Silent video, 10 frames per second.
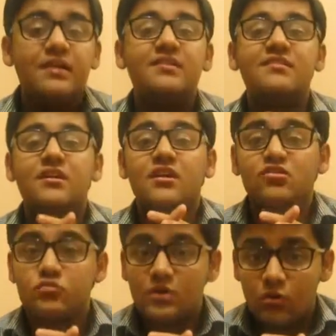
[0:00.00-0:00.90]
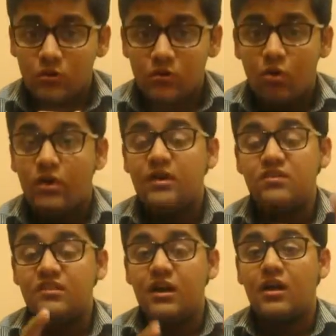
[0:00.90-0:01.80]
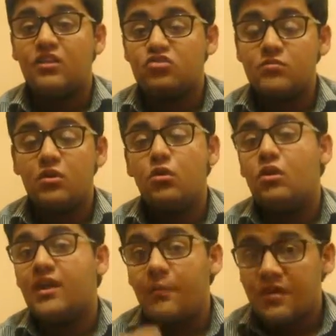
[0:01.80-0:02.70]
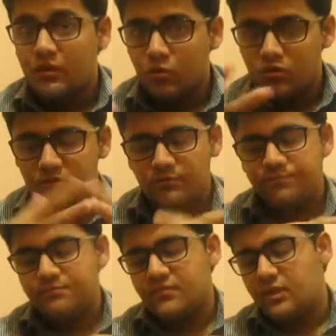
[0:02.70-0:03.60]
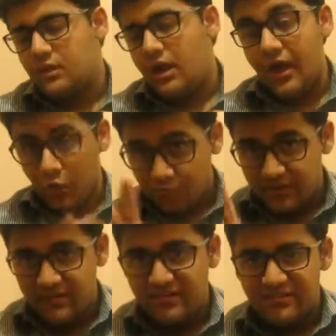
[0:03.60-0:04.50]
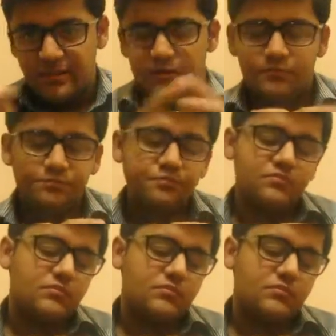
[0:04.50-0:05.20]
it is a customer good, or it is a customer good or a capital good. I hope that it's clear.